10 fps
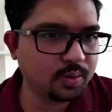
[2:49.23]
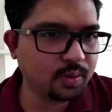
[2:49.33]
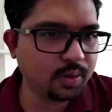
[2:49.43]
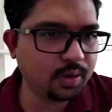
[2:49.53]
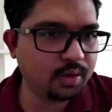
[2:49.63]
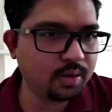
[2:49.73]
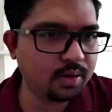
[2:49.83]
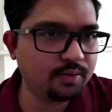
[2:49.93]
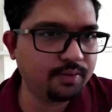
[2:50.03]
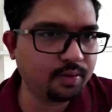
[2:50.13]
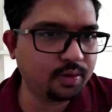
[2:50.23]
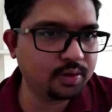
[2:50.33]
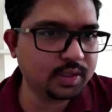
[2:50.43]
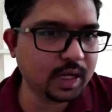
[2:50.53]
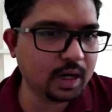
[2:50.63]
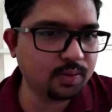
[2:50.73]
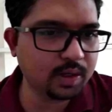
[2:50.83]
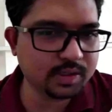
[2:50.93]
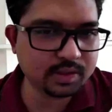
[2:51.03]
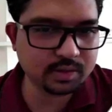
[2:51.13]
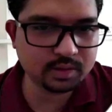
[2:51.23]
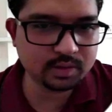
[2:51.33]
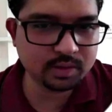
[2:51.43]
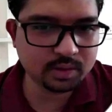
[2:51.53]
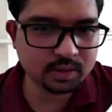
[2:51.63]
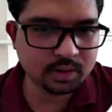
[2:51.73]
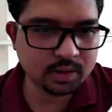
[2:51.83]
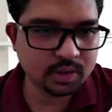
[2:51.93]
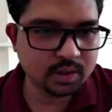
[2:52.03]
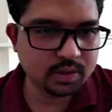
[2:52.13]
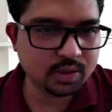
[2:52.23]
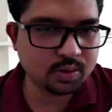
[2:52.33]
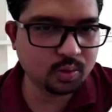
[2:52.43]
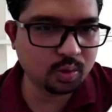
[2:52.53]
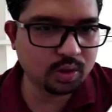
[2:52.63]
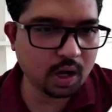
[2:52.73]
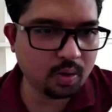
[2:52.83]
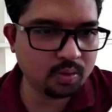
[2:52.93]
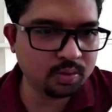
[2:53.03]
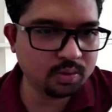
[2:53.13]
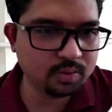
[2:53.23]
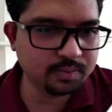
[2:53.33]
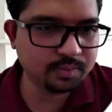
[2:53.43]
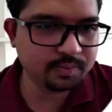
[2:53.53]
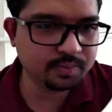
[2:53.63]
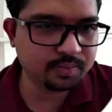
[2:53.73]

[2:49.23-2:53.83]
So for this calculation, just go down